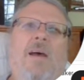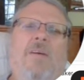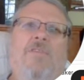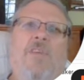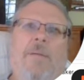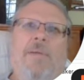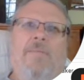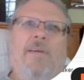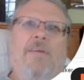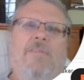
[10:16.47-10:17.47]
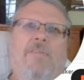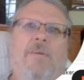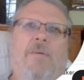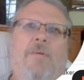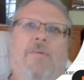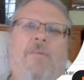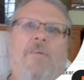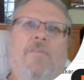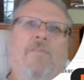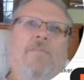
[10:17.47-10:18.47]
stop giving us
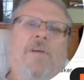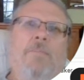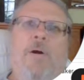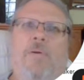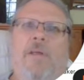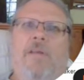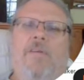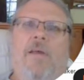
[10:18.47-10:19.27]
component